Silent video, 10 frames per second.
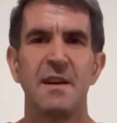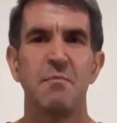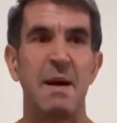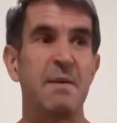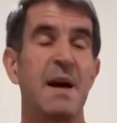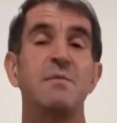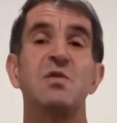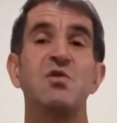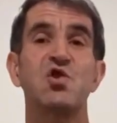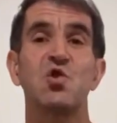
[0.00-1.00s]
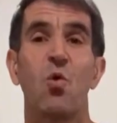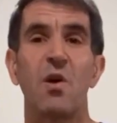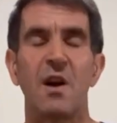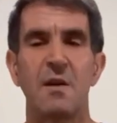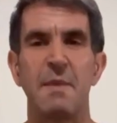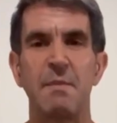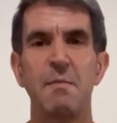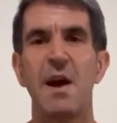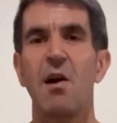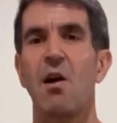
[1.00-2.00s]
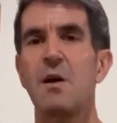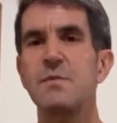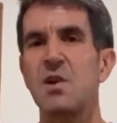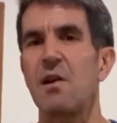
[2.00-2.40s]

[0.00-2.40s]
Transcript: Maybe I'm too short. Maybe my arms